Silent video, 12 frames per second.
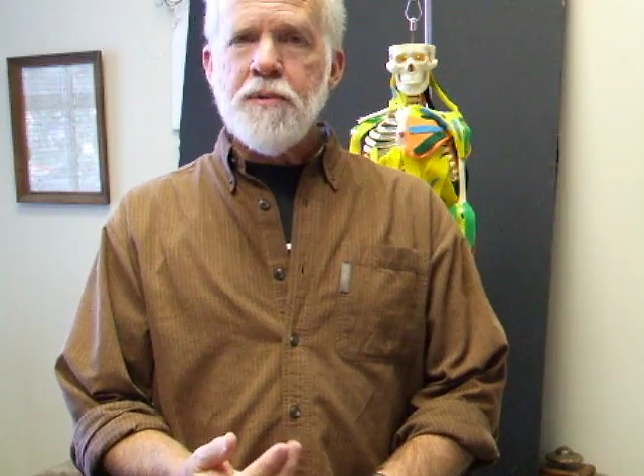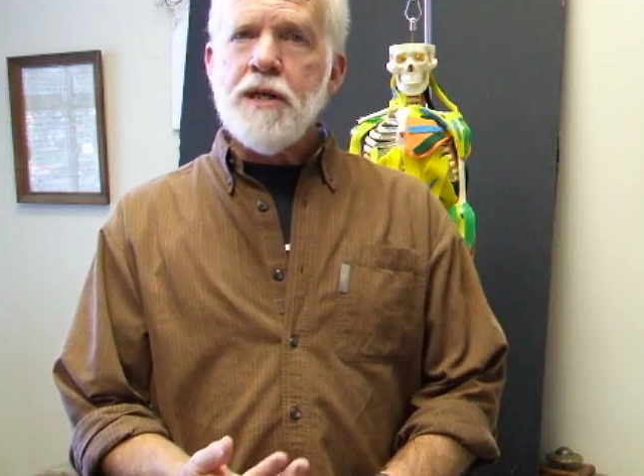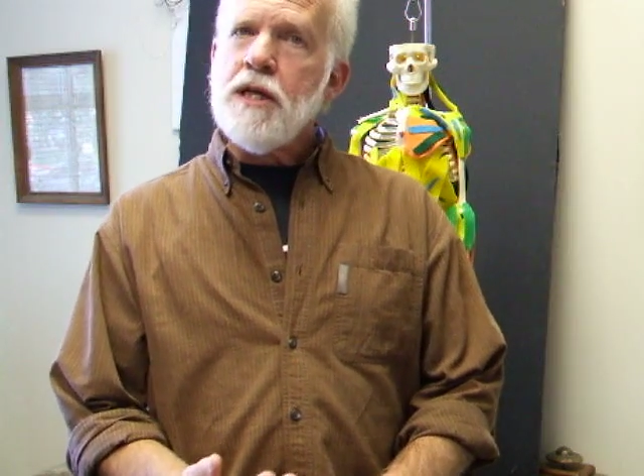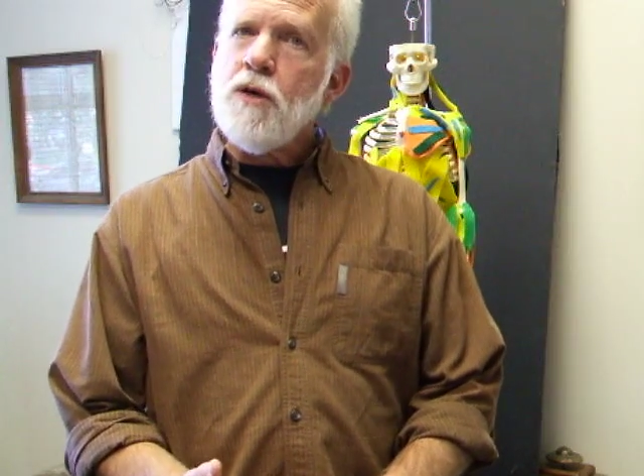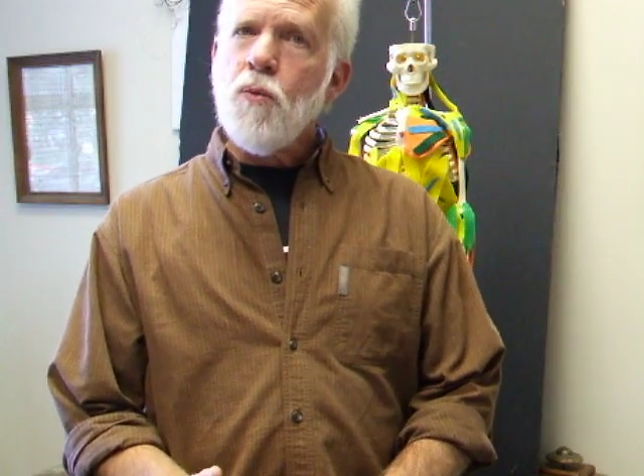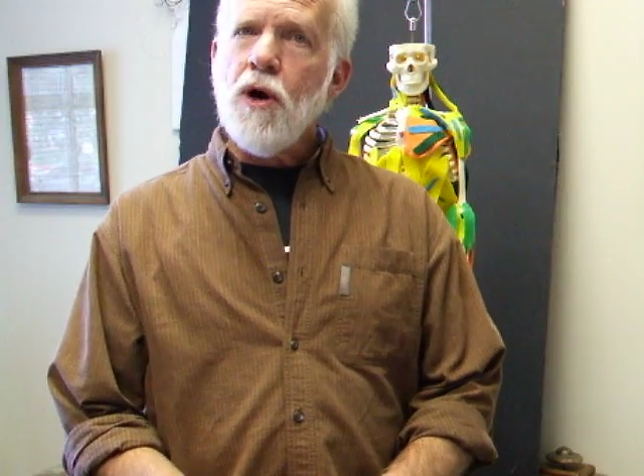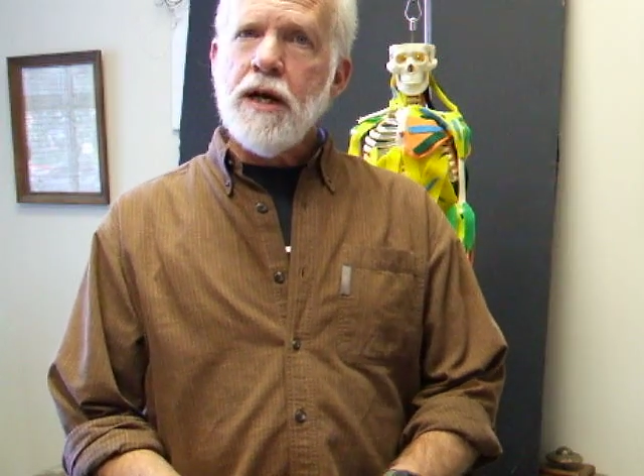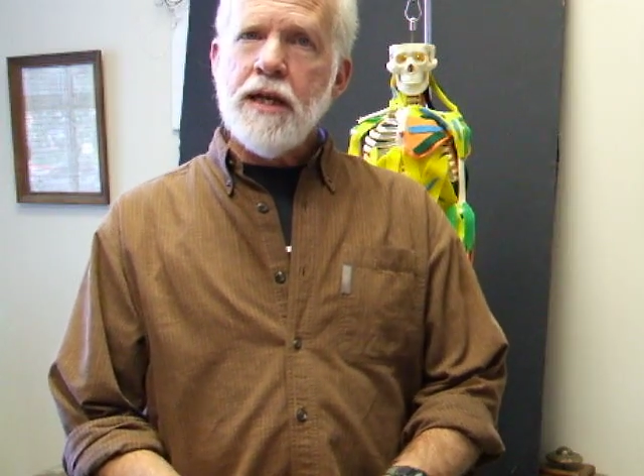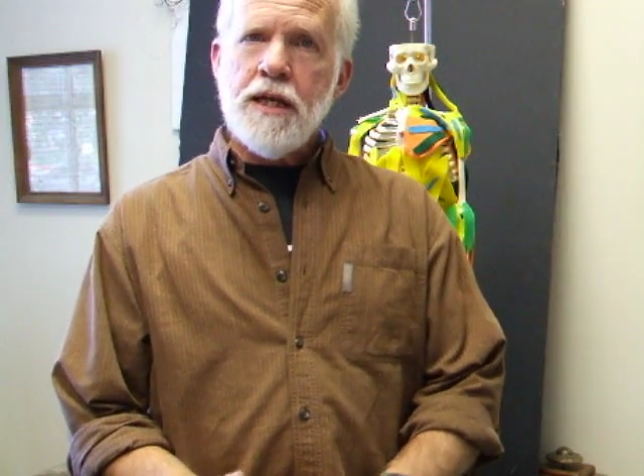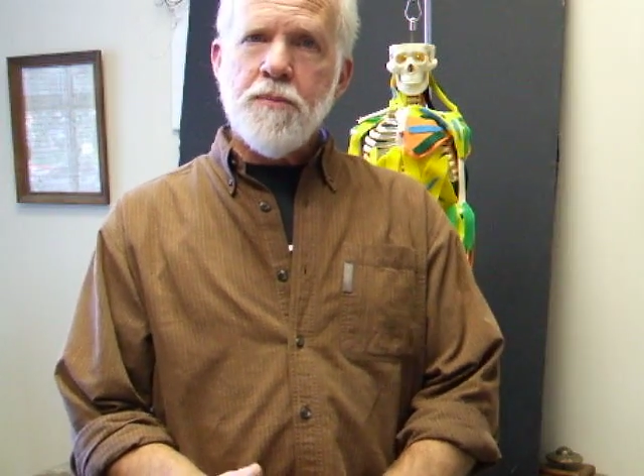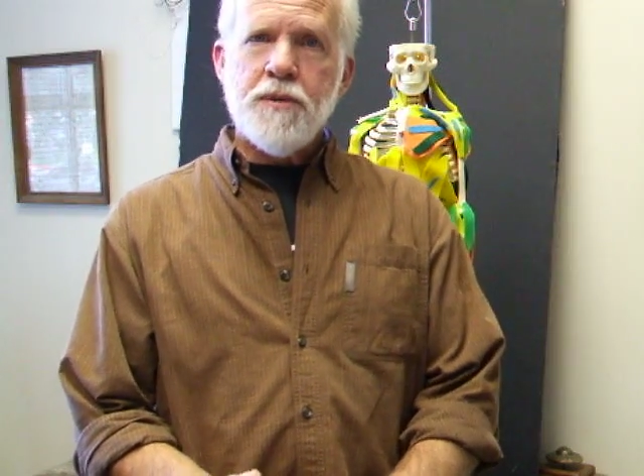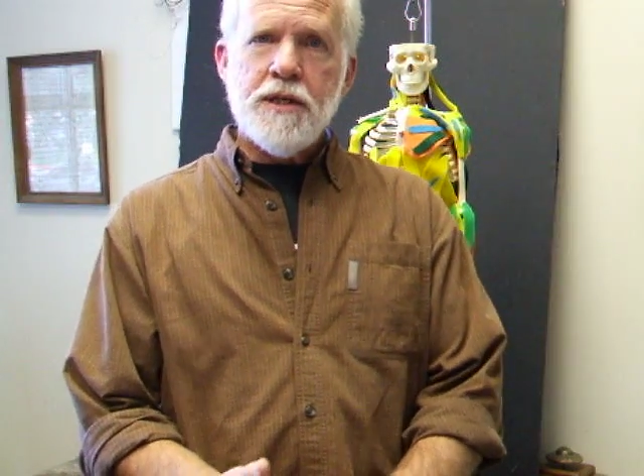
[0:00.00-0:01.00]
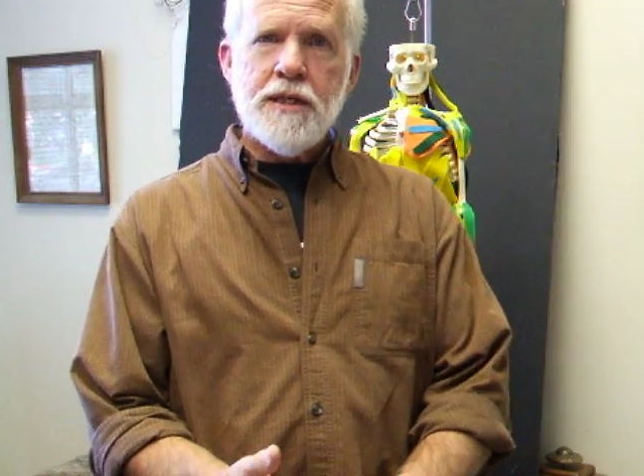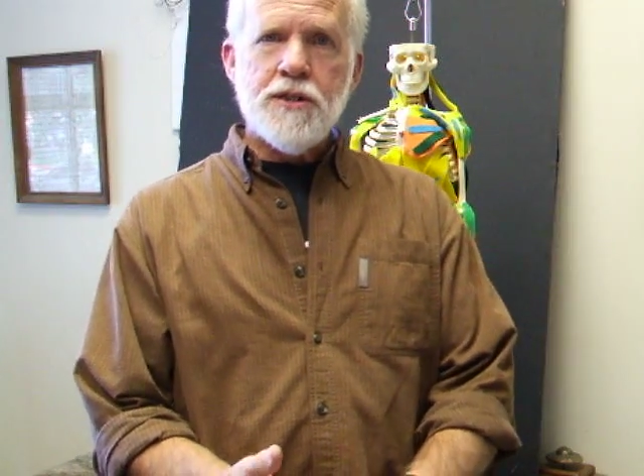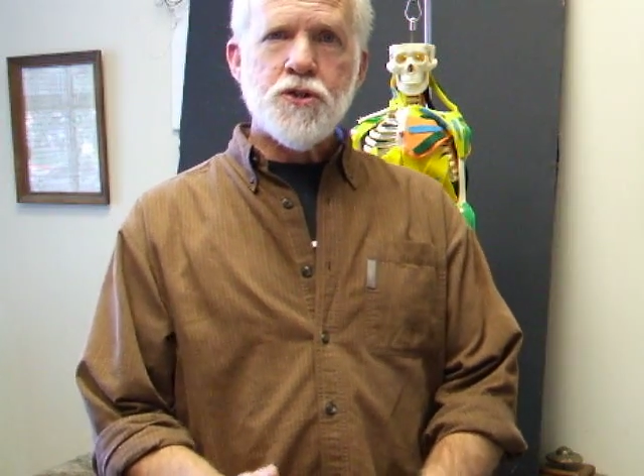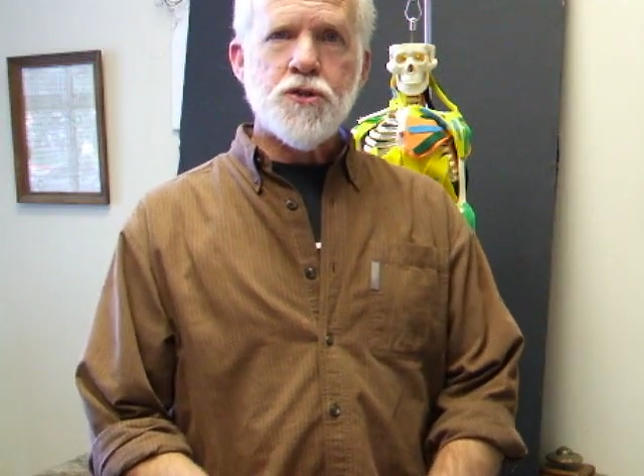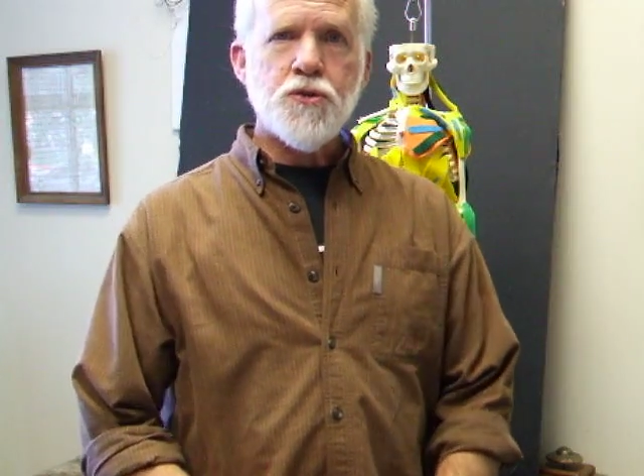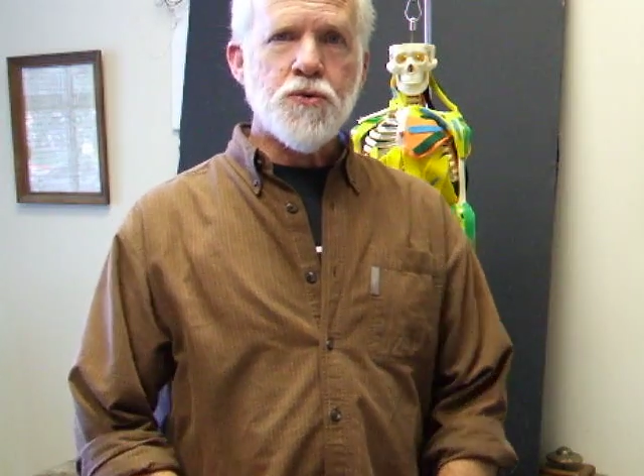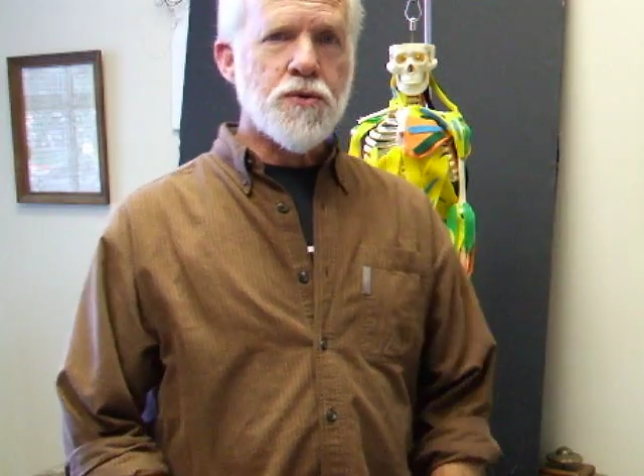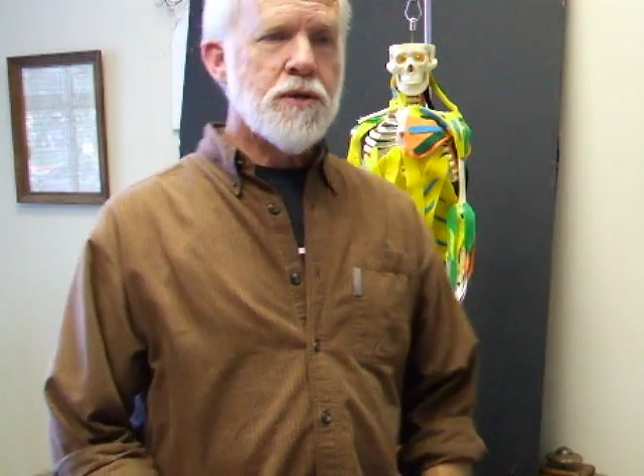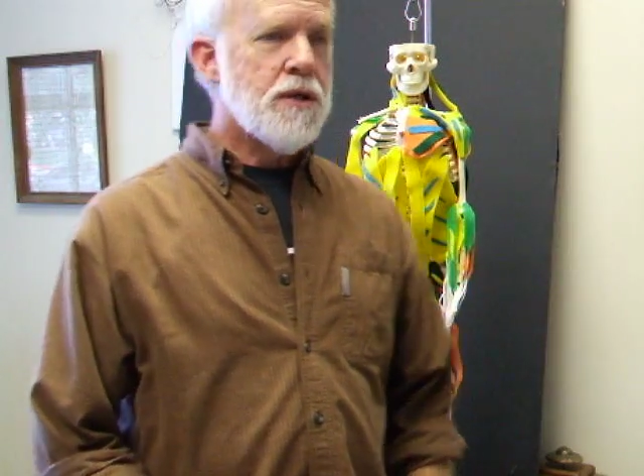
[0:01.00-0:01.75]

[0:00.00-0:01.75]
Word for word: and knee 1 and hip and knee 2.